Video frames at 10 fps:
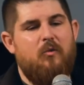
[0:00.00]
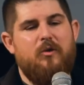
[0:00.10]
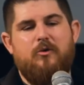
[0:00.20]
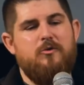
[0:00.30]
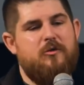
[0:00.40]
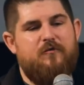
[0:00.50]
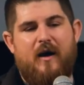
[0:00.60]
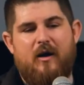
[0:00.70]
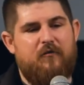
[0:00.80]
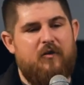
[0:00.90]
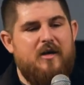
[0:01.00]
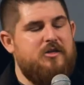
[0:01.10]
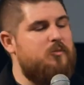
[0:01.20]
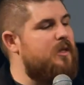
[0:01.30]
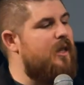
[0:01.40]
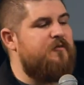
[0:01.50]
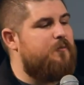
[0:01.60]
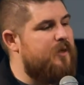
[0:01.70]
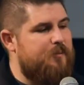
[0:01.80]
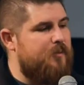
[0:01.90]
We crucified our flesh and we
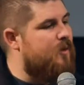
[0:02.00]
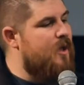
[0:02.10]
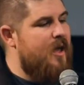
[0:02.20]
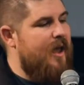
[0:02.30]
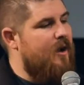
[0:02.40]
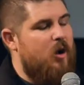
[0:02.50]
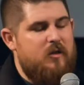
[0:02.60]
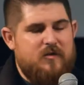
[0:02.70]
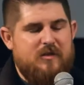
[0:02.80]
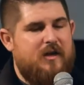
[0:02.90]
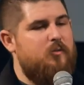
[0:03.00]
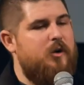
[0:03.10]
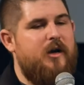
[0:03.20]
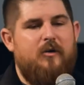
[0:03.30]
love people. And all of a sudden, we're